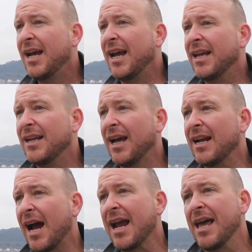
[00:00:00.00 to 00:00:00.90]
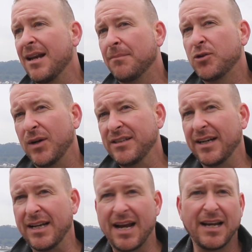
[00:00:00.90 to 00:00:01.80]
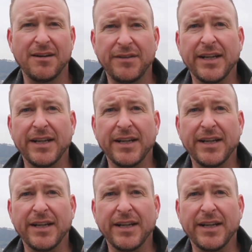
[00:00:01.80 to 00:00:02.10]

and I end up twisting a negative